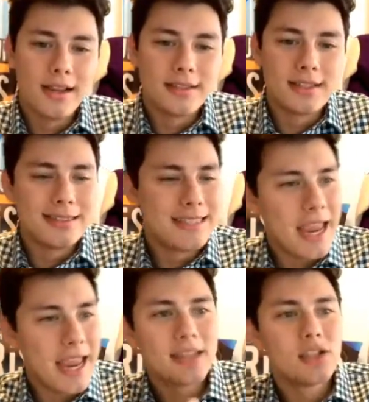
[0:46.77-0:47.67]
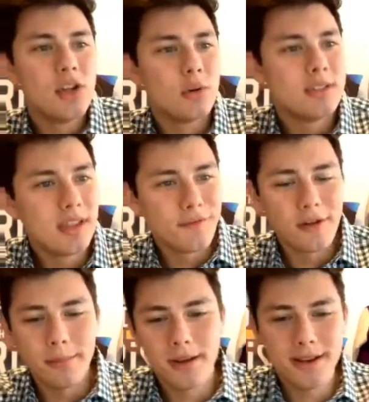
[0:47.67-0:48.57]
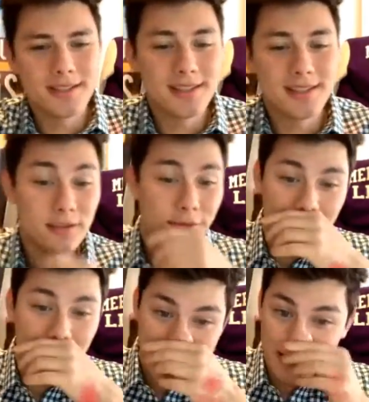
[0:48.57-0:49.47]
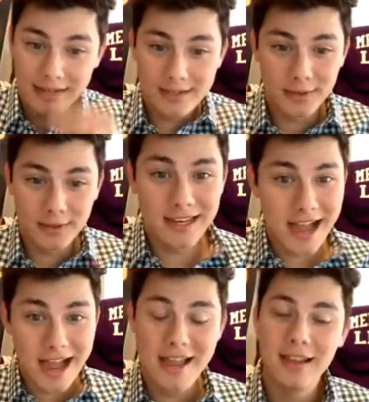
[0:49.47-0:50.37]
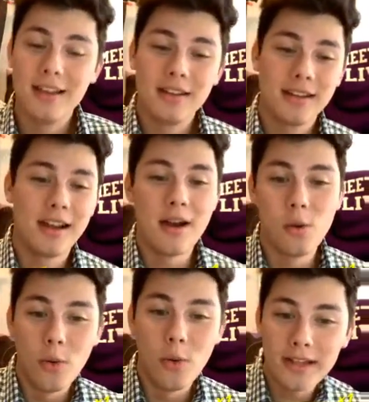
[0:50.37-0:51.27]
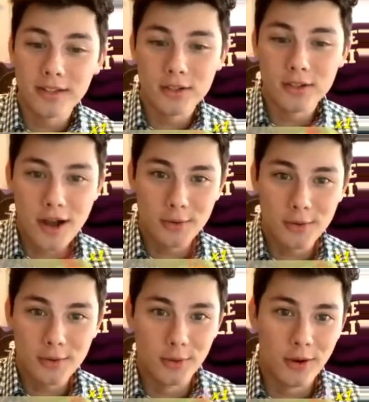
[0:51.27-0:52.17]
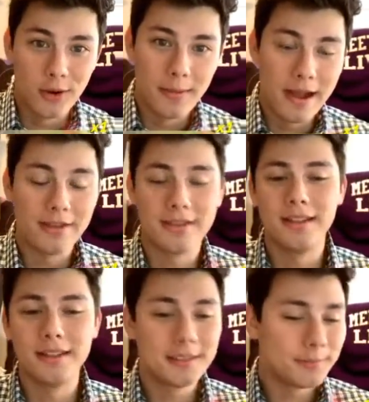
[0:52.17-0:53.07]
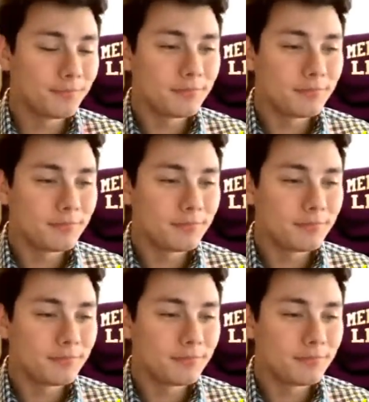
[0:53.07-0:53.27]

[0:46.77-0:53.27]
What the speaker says: And today is no different because it is Friday, so cannot wait to talk with you all about this.